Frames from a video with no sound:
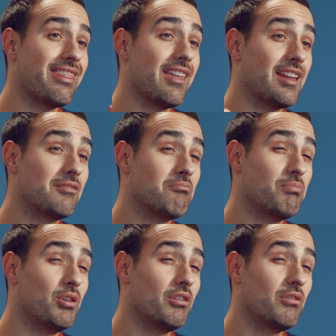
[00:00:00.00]
and then
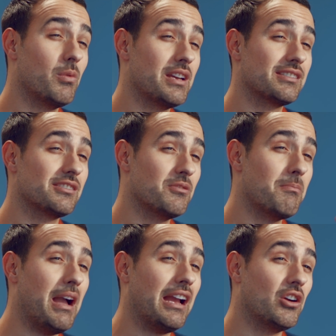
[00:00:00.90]
put the
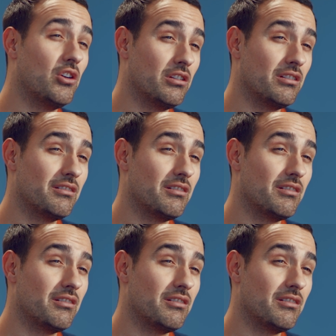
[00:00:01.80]
wetsuit back on